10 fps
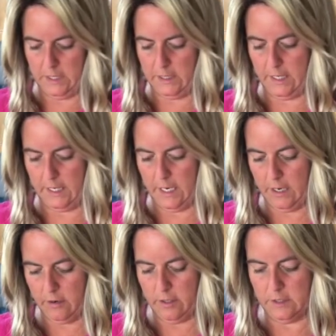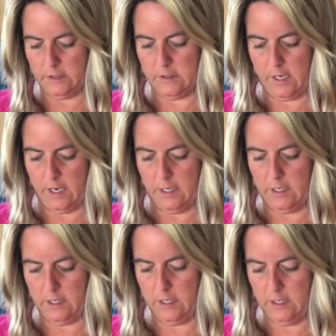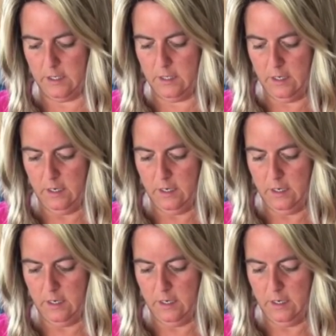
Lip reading: like carrots, onion,